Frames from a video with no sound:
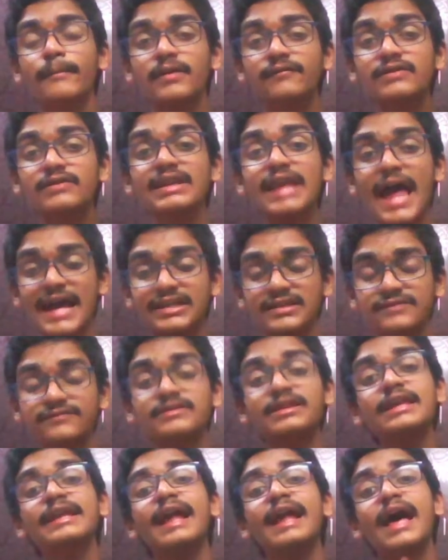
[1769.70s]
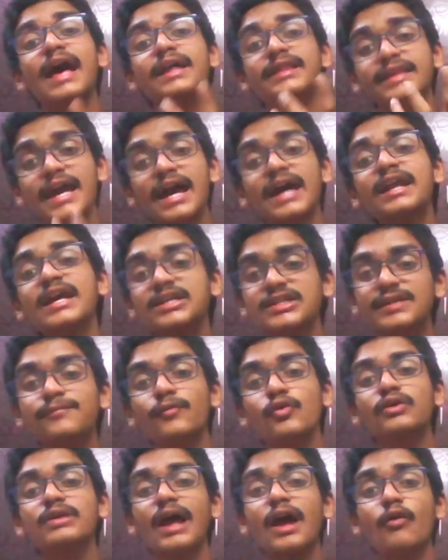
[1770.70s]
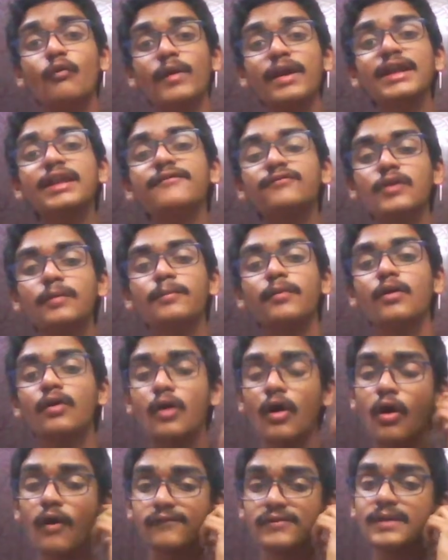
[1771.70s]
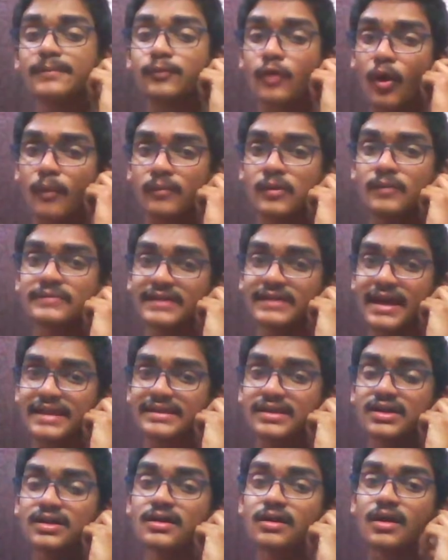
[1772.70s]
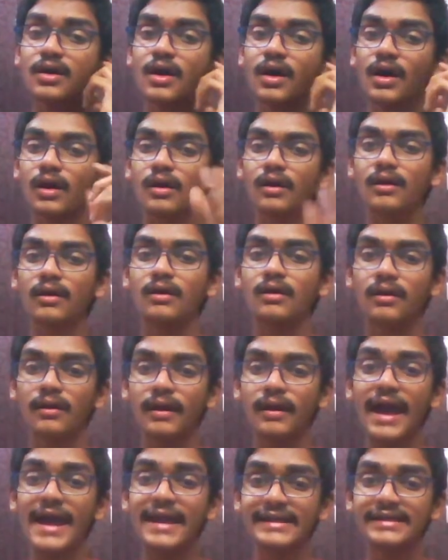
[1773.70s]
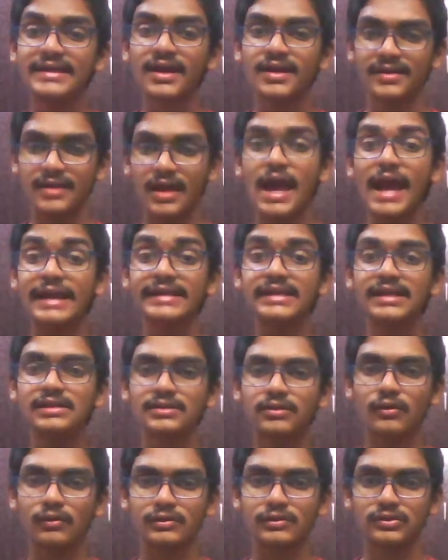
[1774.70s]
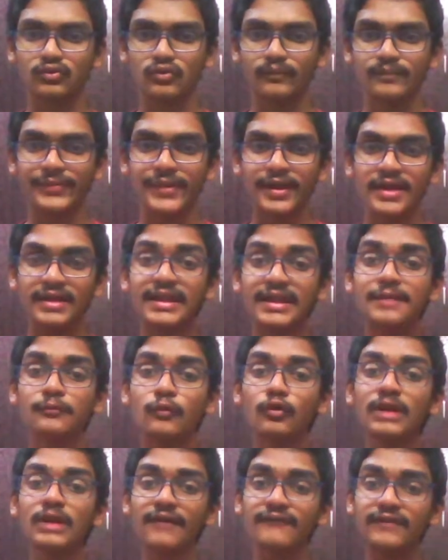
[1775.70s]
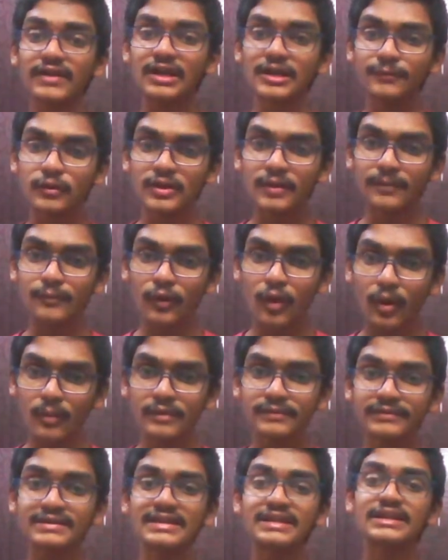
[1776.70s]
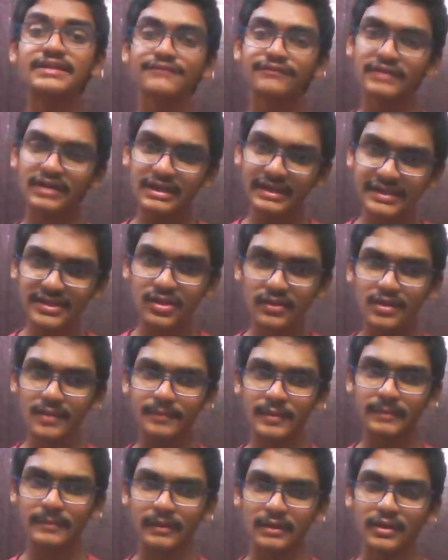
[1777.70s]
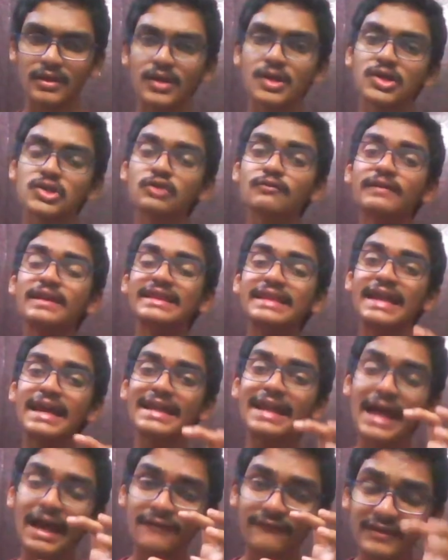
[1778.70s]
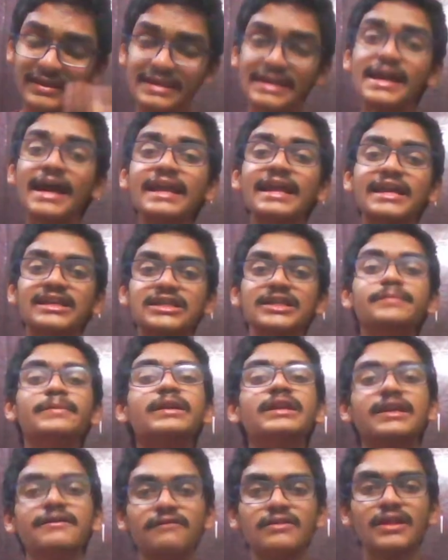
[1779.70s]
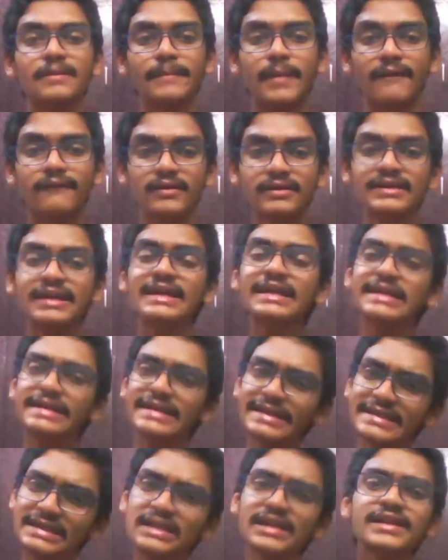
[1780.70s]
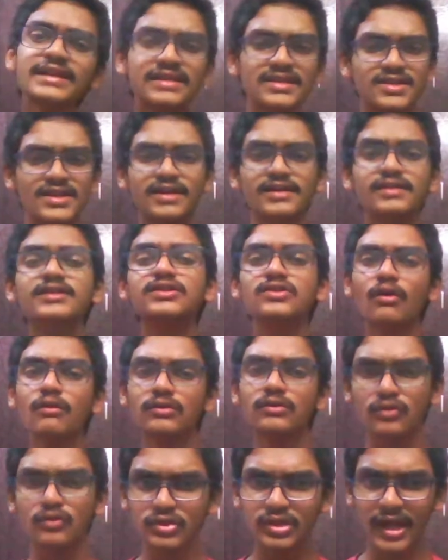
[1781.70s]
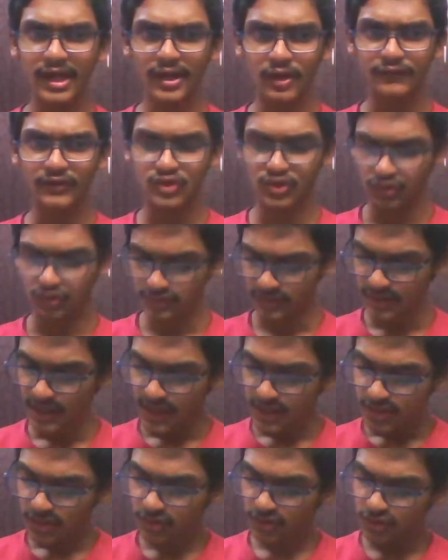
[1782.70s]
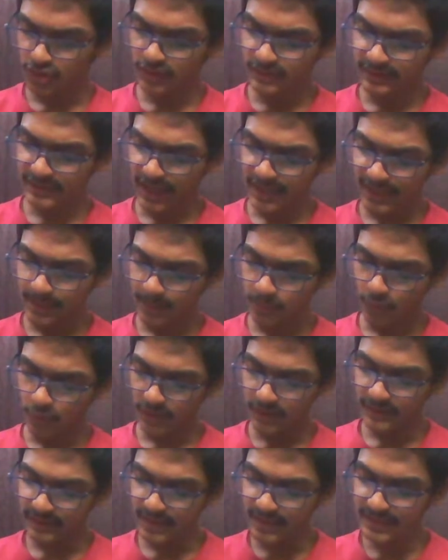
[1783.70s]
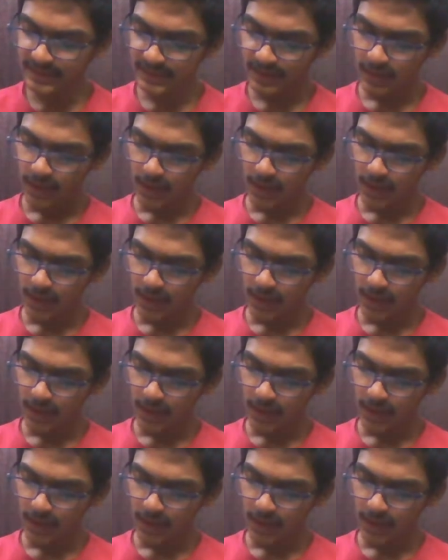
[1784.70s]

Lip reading: they are actually more aware of the problems and the ideals also. They're more aware about the problems and the difficulties of the people. So when they are actually being given the power, they can easily resolve those kind of issues. So during that time only this